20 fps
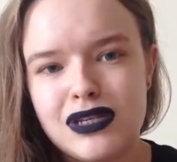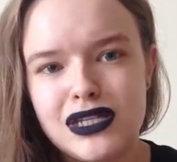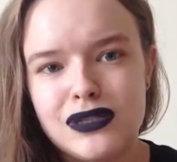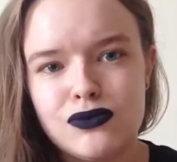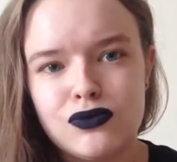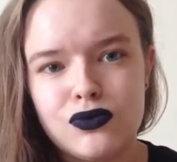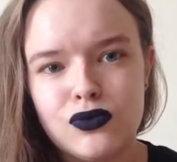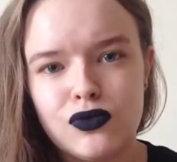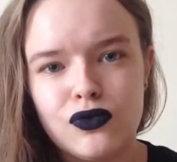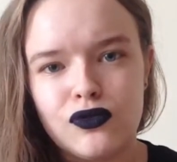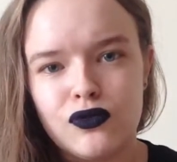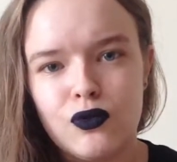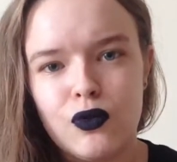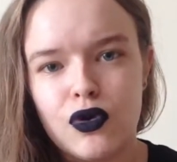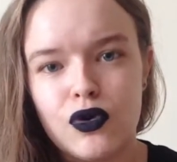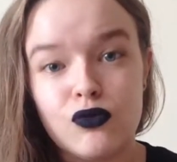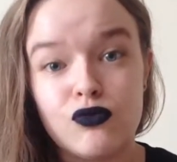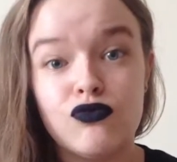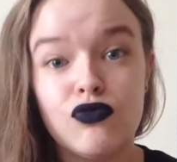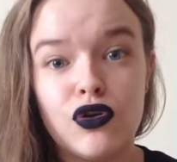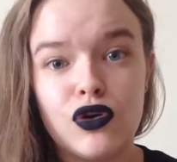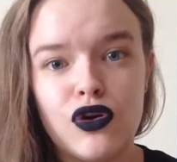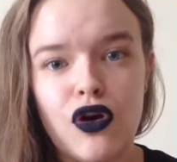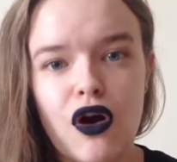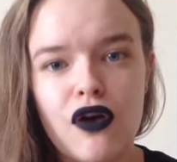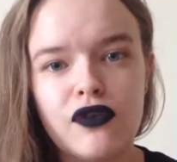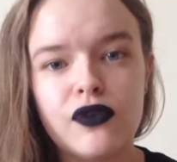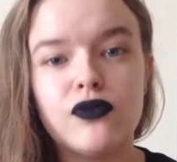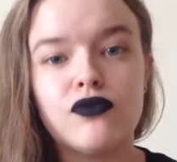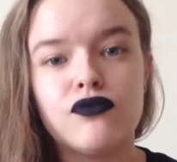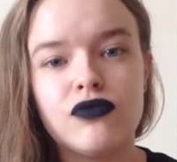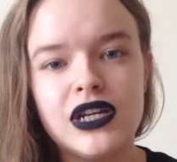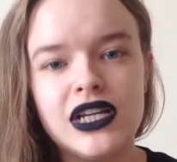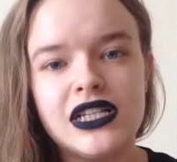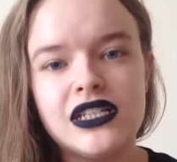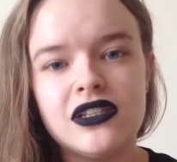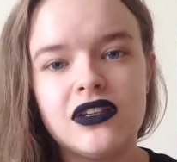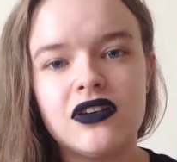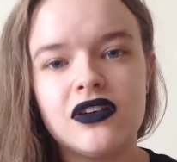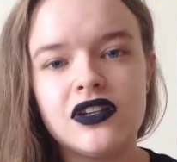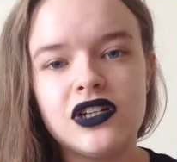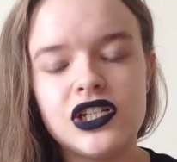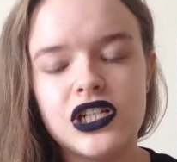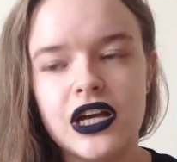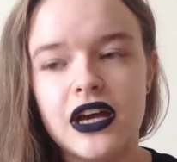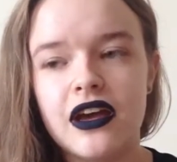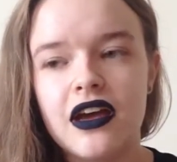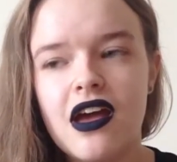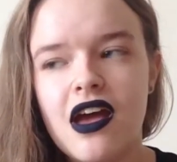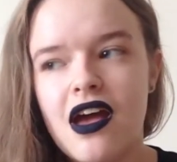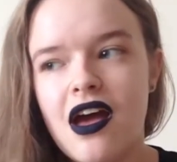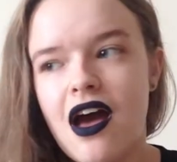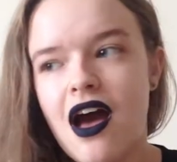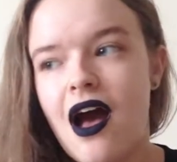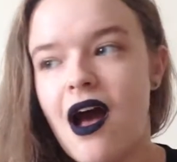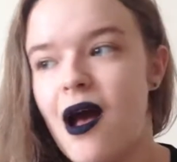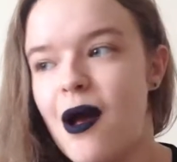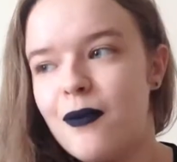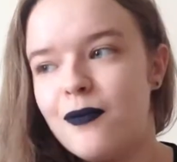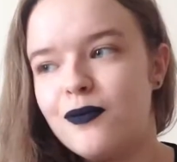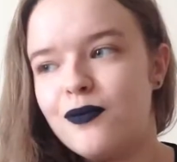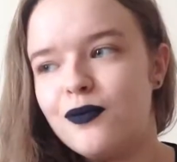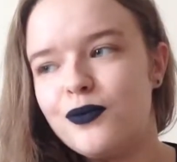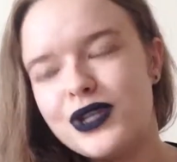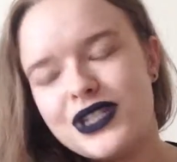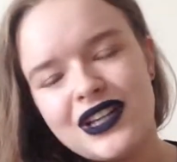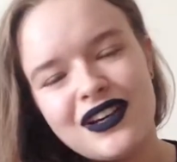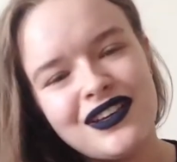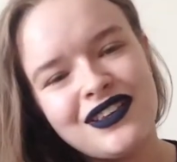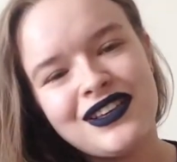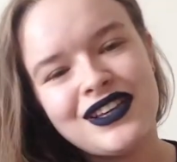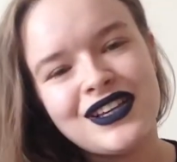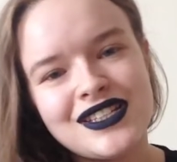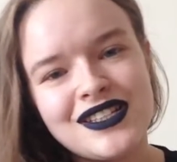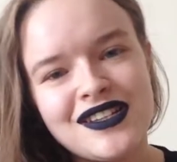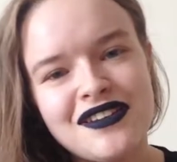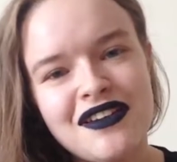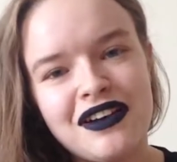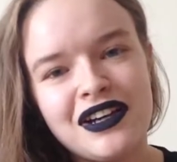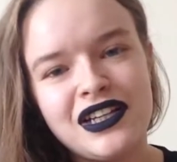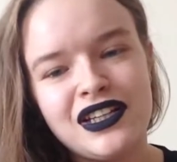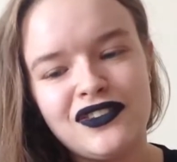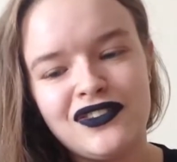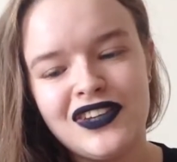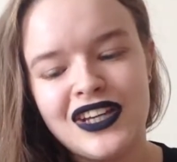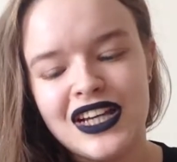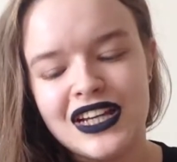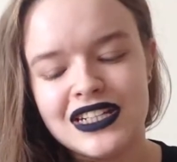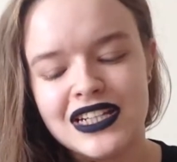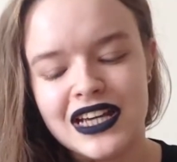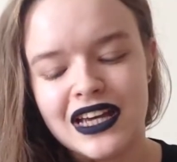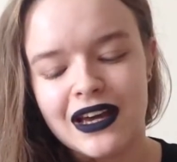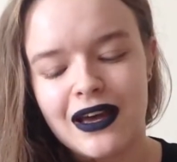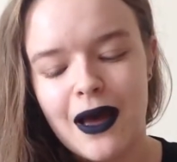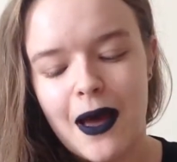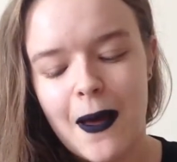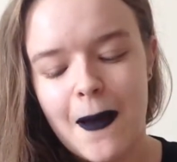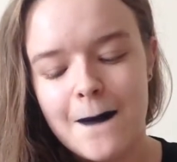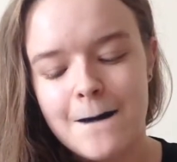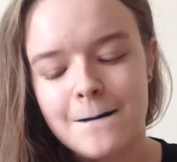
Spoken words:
me sort of want to run off and research it, which I is a nice feeling.